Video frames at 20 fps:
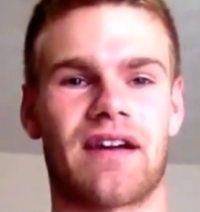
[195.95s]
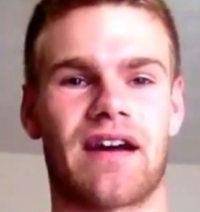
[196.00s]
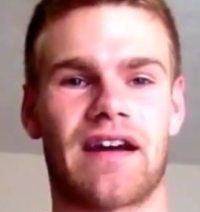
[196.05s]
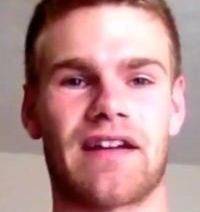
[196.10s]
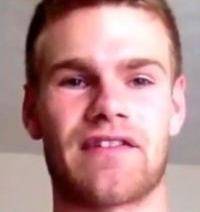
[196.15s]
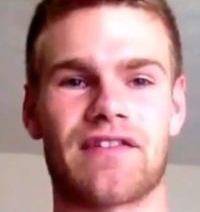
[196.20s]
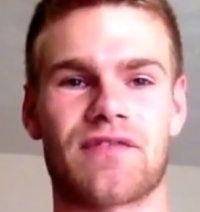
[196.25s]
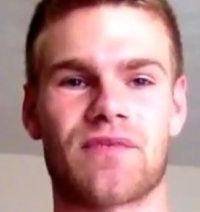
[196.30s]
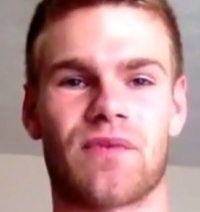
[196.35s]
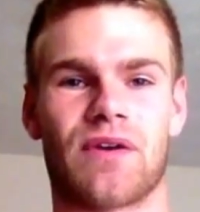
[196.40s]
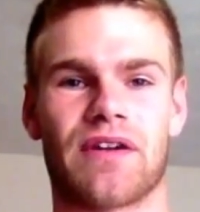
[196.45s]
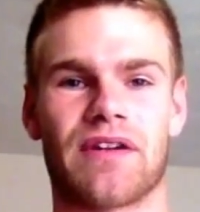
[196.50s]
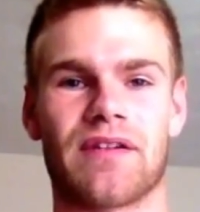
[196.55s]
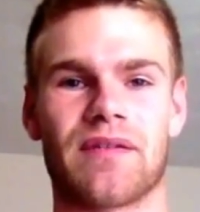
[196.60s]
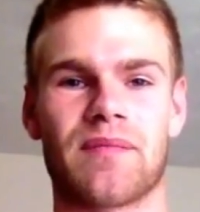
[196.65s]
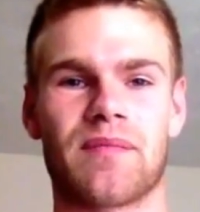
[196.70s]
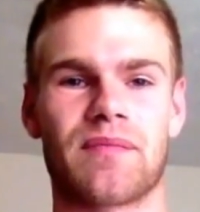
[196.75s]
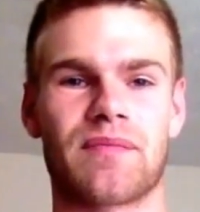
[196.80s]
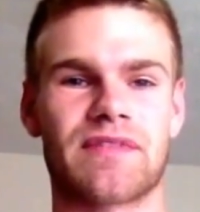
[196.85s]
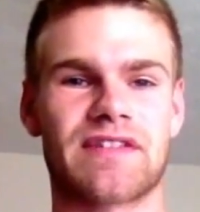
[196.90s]
I just want
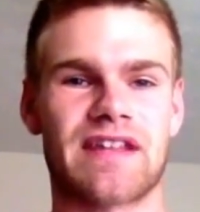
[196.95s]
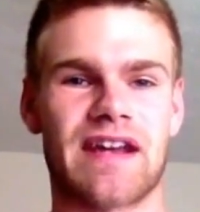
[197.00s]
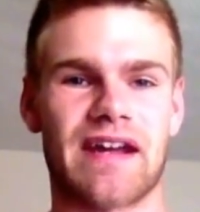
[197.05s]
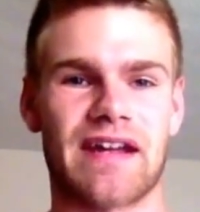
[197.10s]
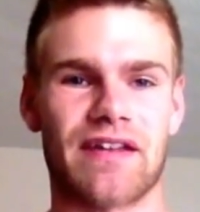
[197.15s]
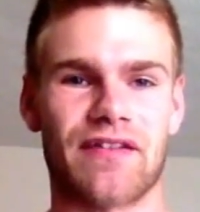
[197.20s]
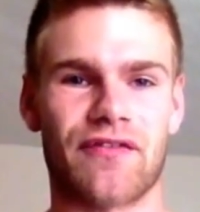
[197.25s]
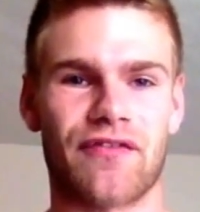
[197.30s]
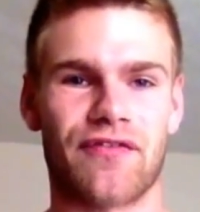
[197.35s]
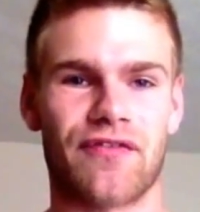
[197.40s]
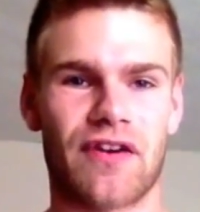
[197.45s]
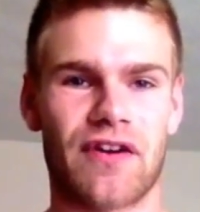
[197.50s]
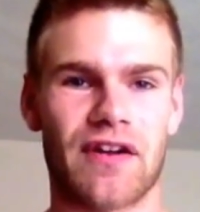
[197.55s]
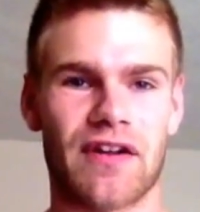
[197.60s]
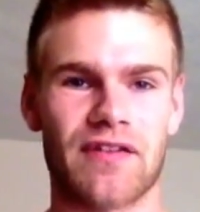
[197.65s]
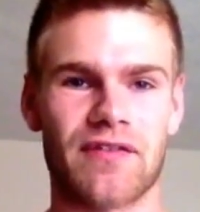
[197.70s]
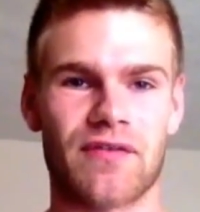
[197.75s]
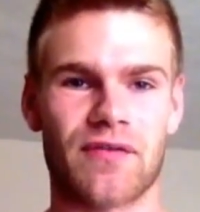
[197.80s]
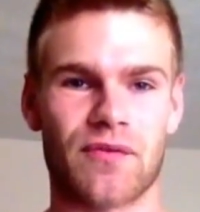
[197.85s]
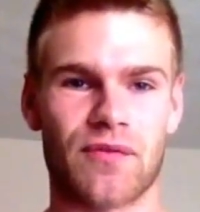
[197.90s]
to tie in
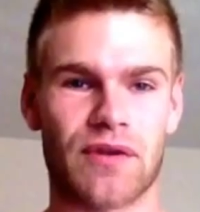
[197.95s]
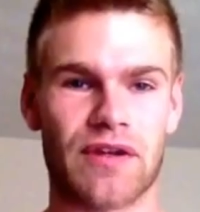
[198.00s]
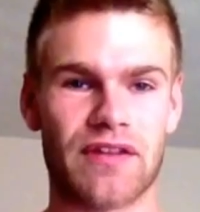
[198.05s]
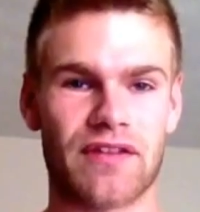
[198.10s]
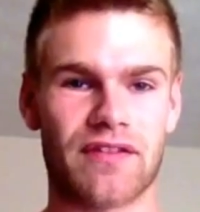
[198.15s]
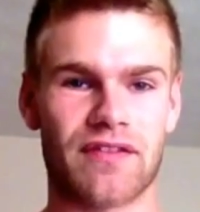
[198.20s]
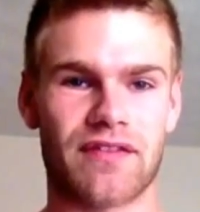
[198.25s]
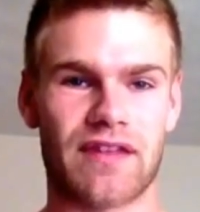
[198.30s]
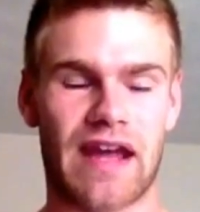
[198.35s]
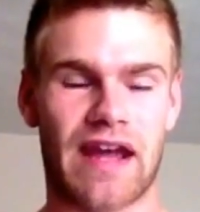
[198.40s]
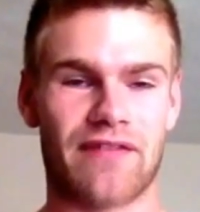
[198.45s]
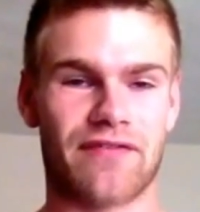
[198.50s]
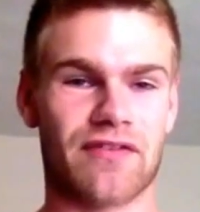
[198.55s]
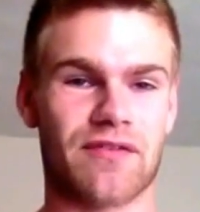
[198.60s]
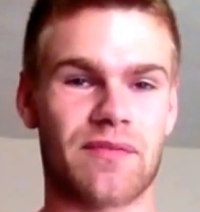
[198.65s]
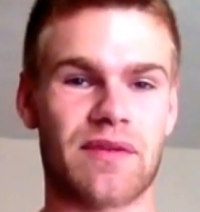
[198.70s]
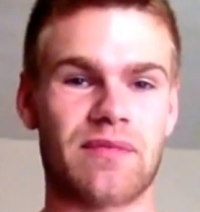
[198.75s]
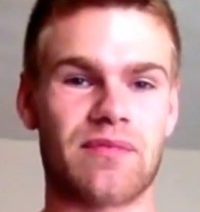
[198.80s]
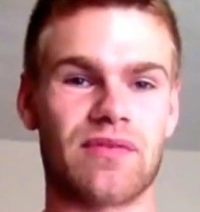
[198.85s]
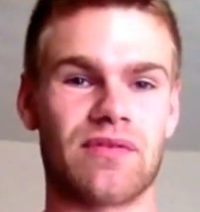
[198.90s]
fun with, after
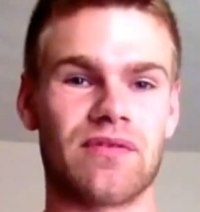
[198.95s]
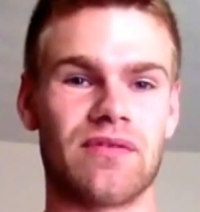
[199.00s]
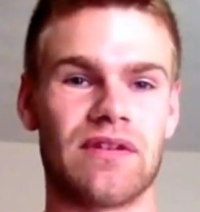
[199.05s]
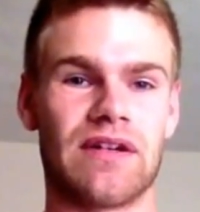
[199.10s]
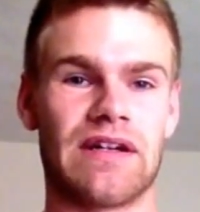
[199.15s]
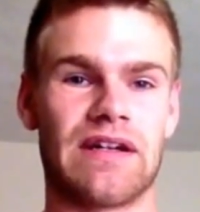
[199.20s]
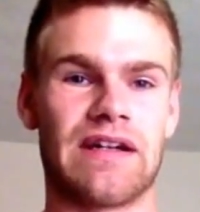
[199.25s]
people